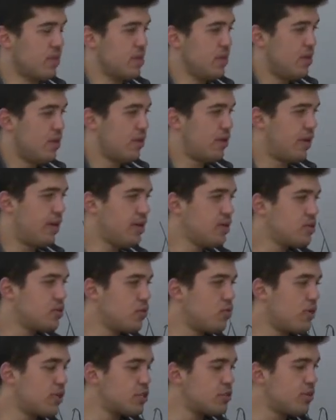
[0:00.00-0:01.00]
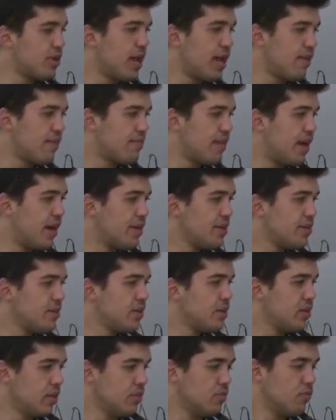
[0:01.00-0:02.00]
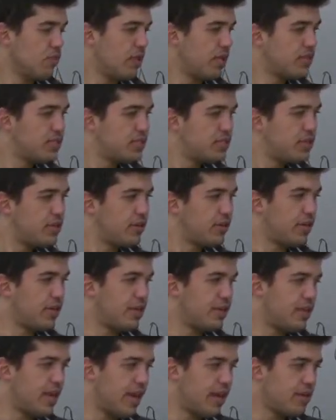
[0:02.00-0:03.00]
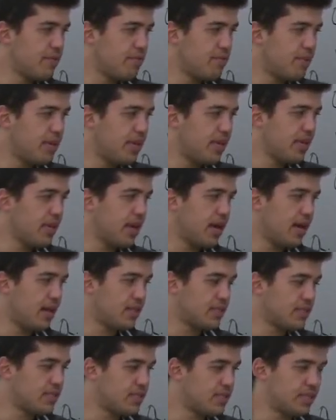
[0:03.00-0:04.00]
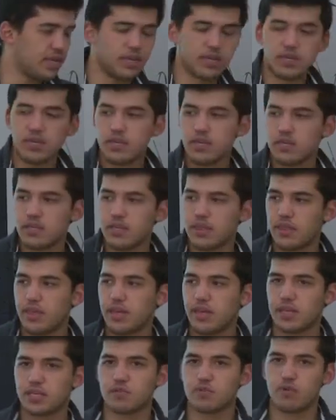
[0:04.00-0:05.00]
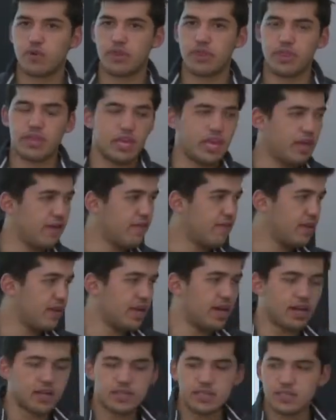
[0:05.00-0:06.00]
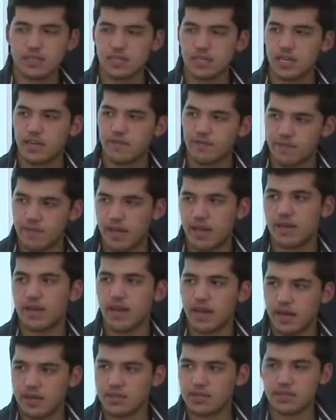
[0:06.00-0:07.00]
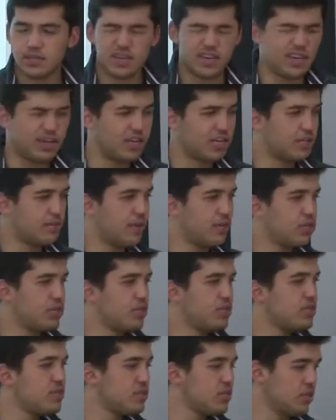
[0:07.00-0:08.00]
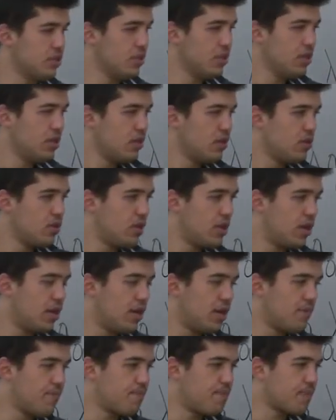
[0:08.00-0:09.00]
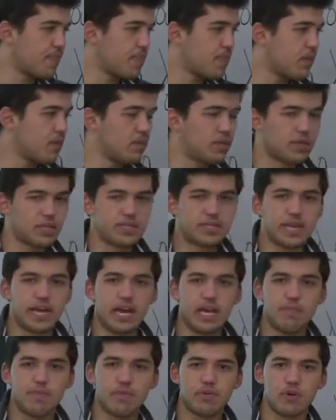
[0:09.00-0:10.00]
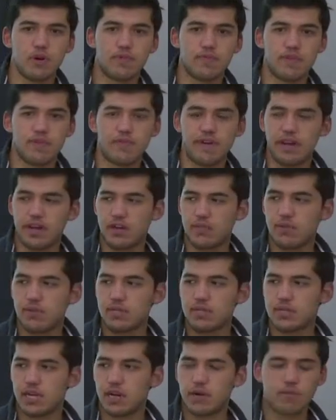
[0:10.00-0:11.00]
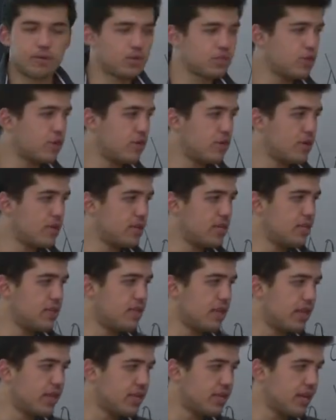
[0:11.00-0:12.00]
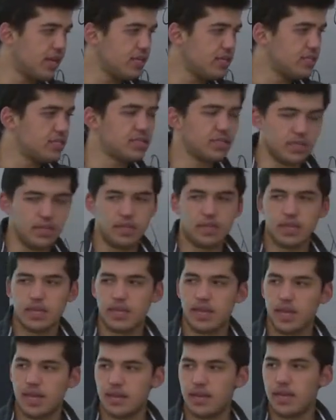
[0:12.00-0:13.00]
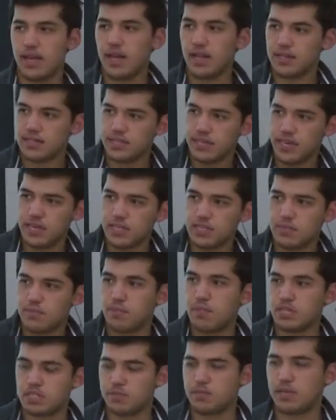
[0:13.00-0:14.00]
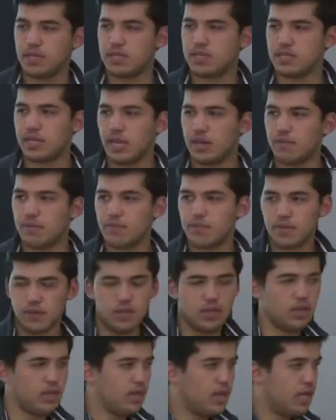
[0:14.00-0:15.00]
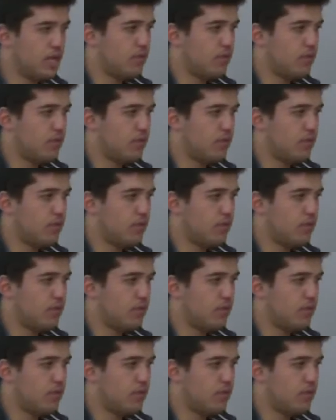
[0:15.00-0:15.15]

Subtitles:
Okay, so once we have that, we can see, okay, then b else c. The thing is with if and else, if then else expressions, the type of the variables that are returned in the then case and the else case must be the same. And